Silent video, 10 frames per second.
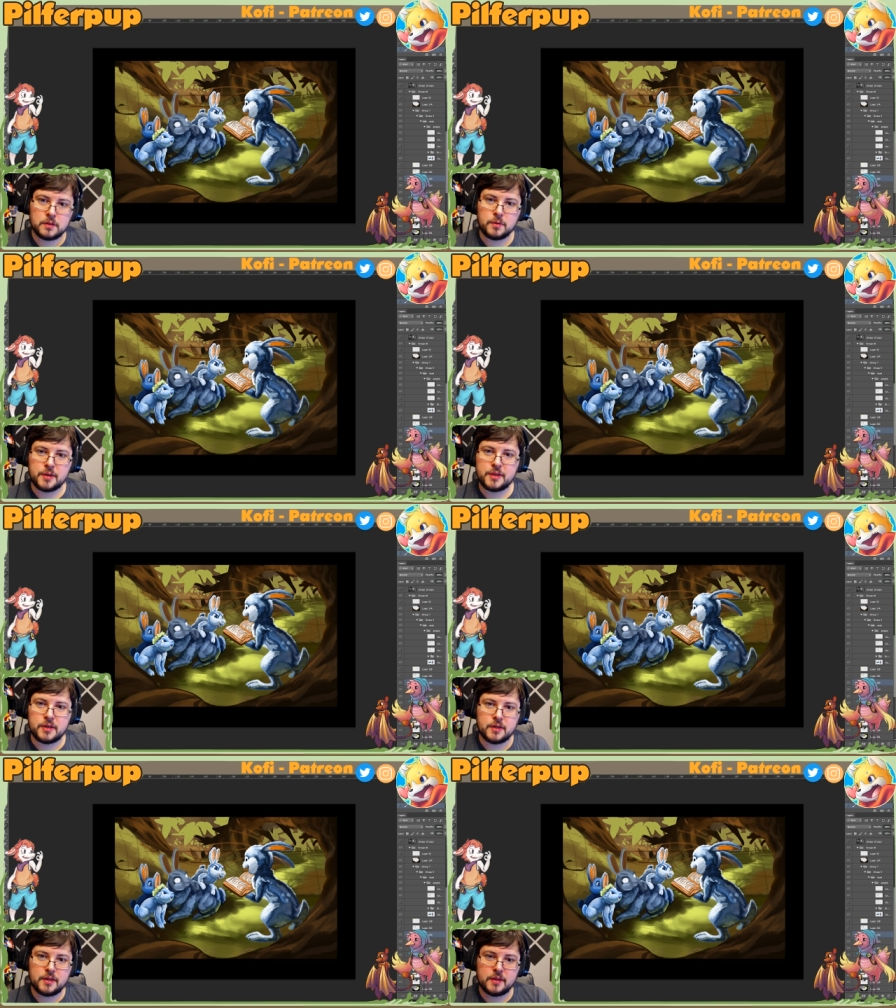I want
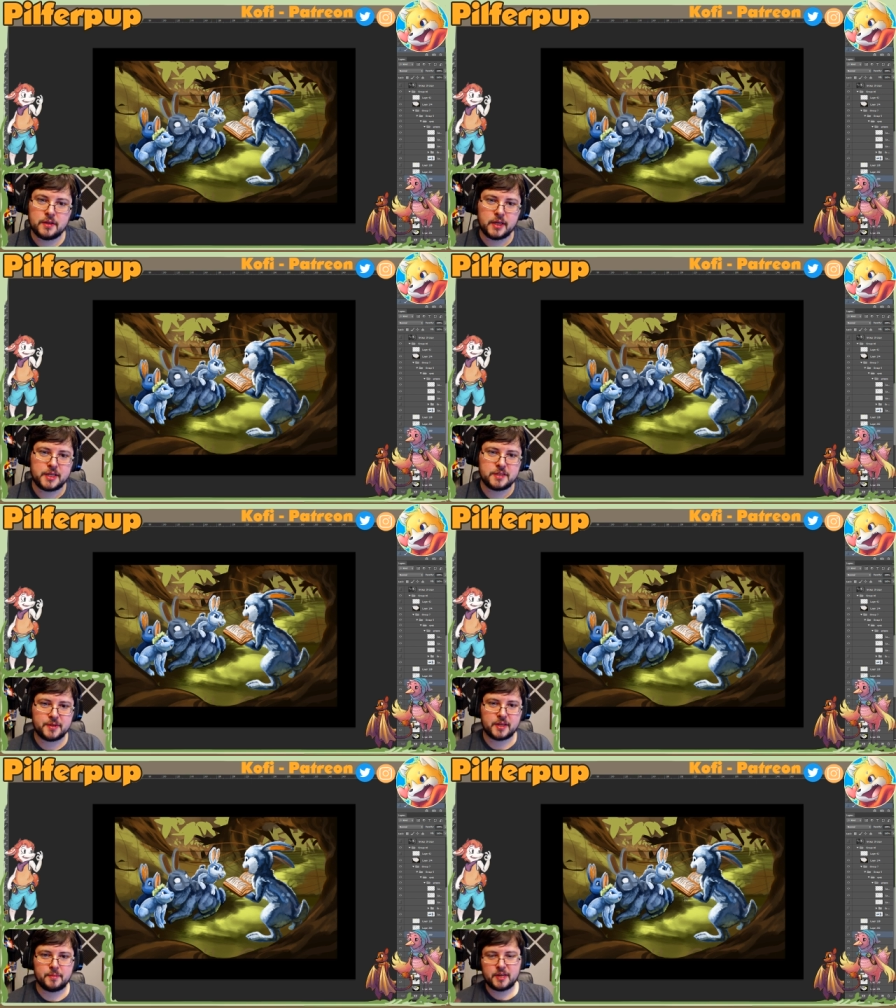the light to
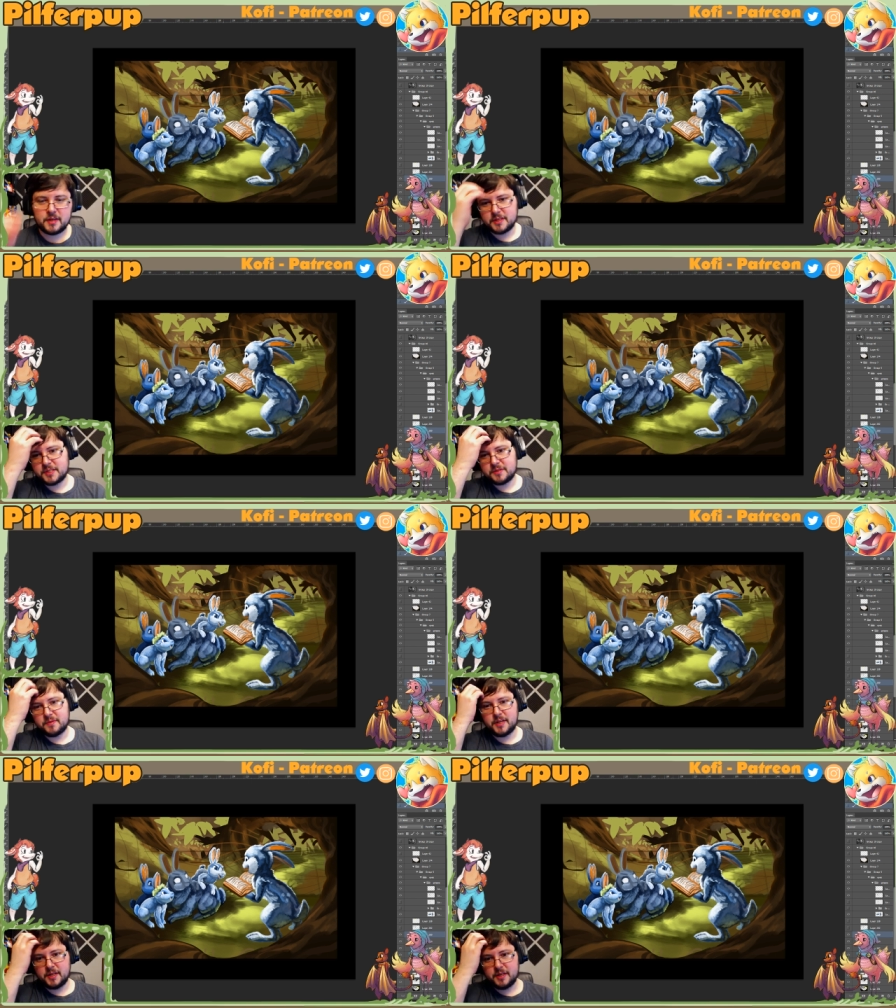be coming down this
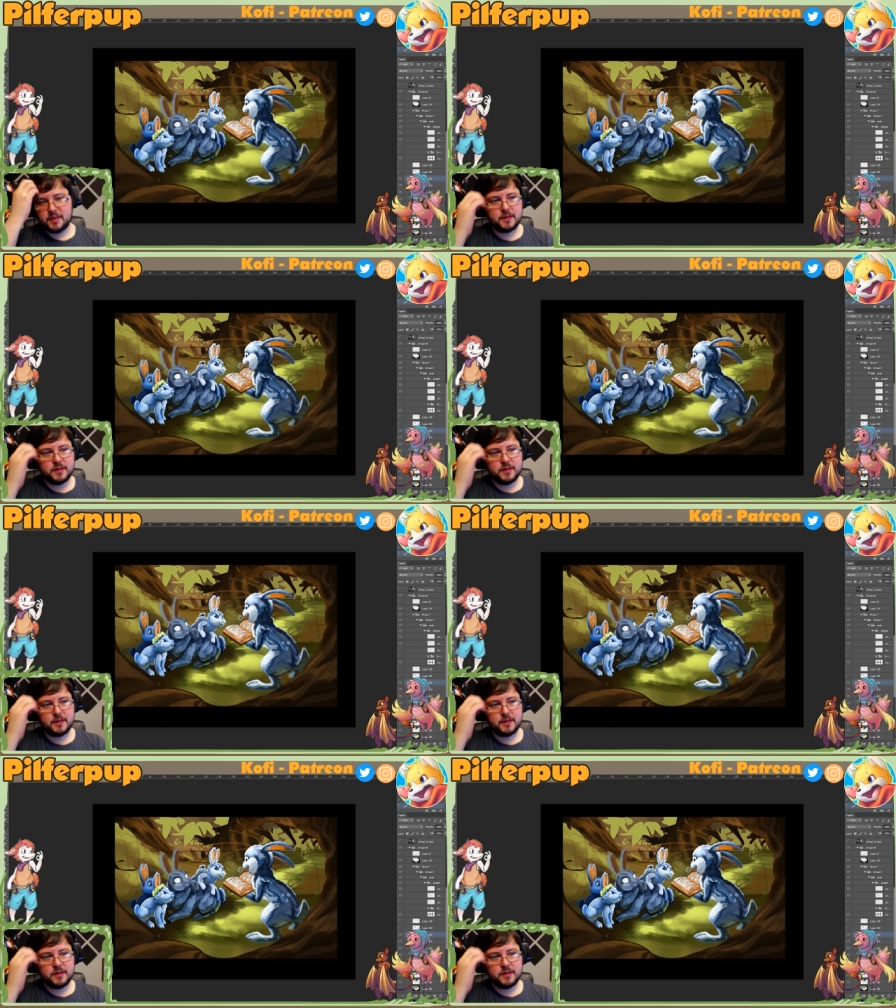way.